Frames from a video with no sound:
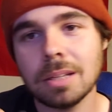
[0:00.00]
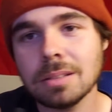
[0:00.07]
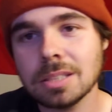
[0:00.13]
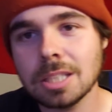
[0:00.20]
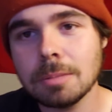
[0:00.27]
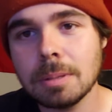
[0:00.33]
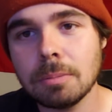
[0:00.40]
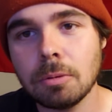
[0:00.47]
You
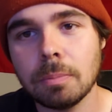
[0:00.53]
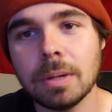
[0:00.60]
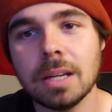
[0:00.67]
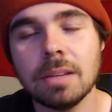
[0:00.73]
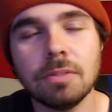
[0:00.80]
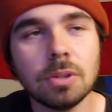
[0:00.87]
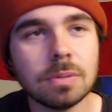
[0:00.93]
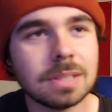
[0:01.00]
see people, but
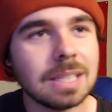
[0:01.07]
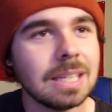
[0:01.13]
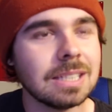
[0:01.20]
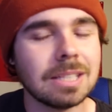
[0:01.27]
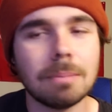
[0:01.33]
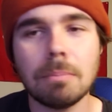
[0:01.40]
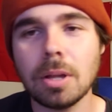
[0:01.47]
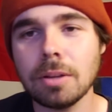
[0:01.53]
if you see
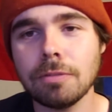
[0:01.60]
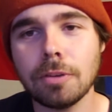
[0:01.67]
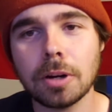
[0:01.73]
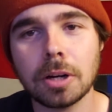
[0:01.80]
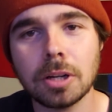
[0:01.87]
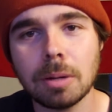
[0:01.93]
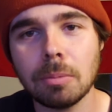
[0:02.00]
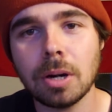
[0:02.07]
some
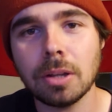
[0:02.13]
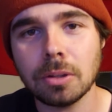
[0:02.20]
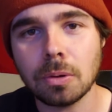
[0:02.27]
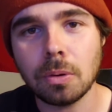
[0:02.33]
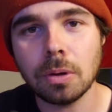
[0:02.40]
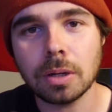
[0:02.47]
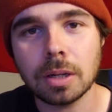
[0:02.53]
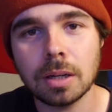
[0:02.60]
motherfucker come around the
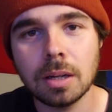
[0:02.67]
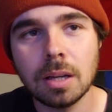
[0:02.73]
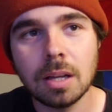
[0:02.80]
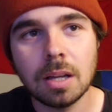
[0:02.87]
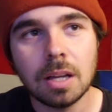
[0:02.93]
corner,